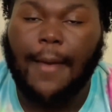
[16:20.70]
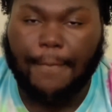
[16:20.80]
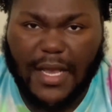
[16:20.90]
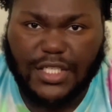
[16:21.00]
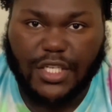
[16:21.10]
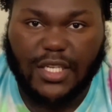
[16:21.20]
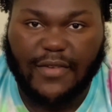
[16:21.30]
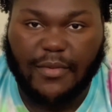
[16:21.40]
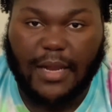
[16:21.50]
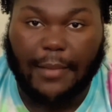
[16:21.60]
make sure you
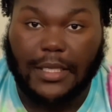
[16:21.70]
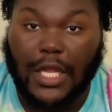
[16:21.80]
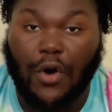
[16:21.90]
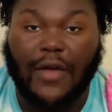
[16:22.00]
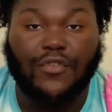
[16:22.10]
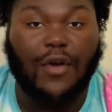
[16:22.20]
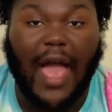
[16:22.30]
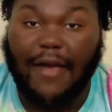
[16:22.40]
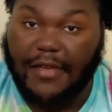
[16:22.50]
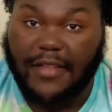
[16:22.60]
leave them down below. If you
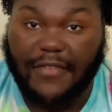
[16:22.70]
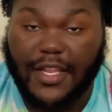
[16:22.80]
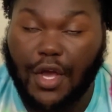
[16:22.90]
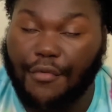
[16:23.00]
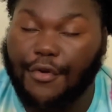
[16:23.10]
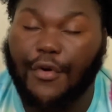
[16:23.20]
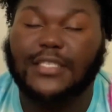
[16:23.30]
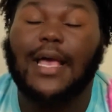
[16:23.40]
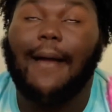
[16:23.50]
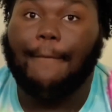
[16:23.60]
have any video
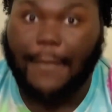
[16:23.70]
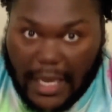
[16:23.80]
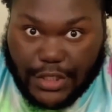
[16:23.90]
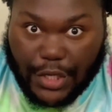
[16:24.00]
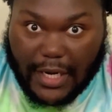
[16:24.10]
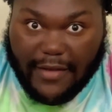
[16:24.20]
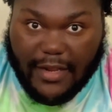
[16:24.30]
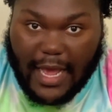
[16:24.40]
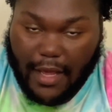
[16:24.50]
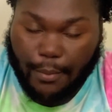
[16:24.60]
requests, make sure you leave
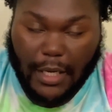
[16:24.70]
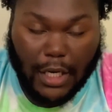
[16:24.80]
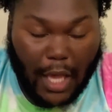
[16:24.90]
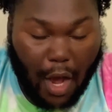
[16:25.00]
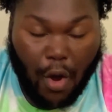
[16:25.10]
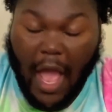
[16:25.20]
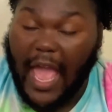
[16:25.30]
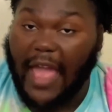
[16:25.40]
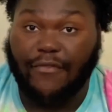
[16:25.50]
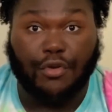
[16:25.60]
it down below.
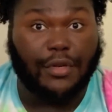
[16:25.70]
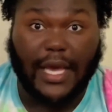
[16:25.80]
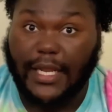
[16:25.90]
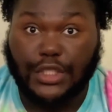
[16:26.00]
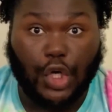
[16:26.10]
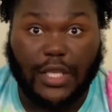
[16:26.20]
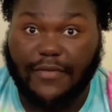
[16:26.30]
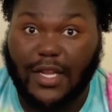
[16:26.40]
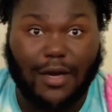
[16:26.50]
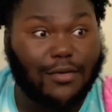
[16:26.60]
If you did enjoy the
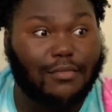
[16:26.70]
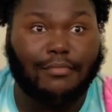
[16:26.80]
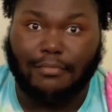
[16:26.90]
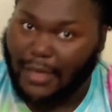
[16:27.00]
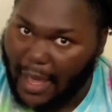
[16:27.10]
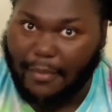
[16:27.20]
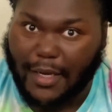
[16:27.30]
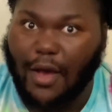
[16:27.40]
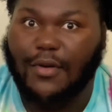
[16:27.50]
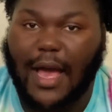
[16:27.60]
video, let me
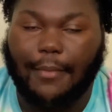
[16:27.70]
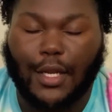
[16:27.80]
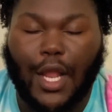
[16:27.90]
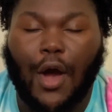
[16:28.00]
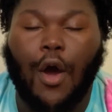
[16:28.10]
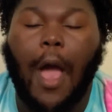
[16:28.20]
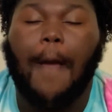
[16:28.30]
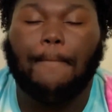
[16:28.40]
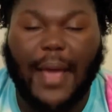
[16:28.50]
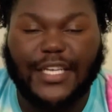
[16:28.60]
know down below.
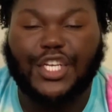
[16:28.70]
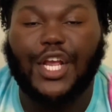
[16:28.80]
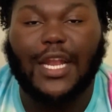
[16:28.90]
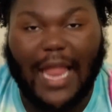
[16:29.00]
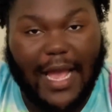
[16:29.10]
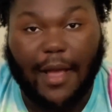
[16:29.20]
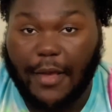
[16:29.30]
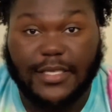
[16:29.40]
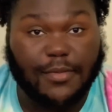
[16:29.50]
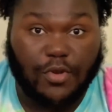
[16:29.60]
Make sure you like, comment,
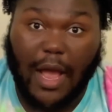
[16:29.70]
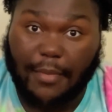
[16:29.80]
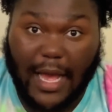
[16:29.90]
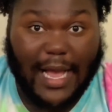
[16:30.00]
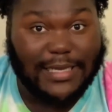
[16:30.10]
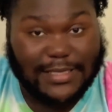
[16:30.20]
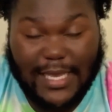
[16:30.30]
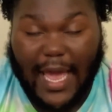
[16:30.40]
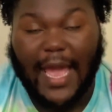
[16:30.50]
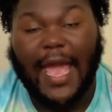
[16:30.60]
and subscribe like I
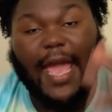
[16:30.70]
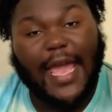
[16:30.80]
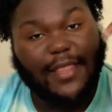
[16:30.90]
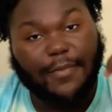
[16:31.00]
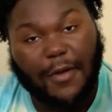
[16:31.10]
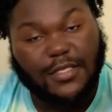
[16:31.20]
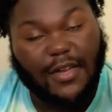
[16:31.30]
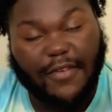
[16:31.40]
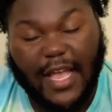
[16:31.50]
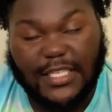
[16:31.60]
said. Hit the post
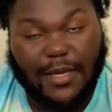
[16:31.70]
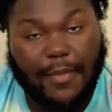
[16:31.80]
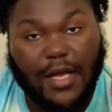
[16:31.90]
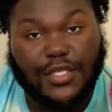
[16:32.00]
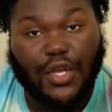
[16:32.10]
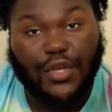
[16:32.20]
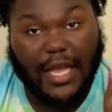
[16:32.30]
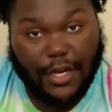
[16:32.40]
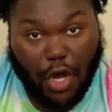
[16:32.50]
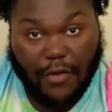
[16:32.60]
notification bell so you
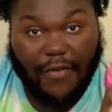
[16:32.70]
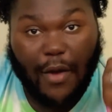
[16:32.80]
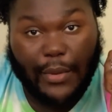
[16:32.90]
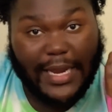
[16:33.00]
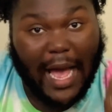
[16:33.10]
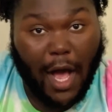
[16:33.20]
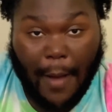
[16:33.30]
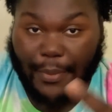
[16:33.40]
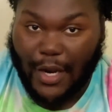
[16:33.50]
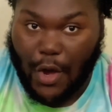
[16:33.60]
get notified when I
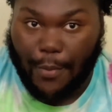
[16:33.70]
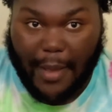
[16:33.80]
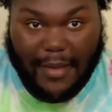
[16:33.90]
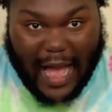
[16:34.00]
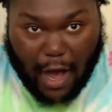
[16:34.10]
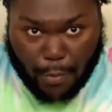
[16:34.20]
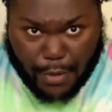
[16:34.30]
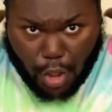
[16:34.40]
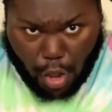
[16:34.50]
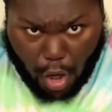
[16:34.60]
upload. Baby, I hope
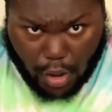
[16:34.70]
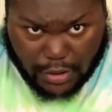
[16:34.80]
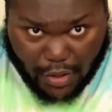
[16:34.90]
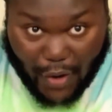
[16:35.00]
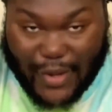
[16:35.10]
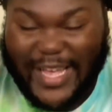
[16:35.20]
your curls grow,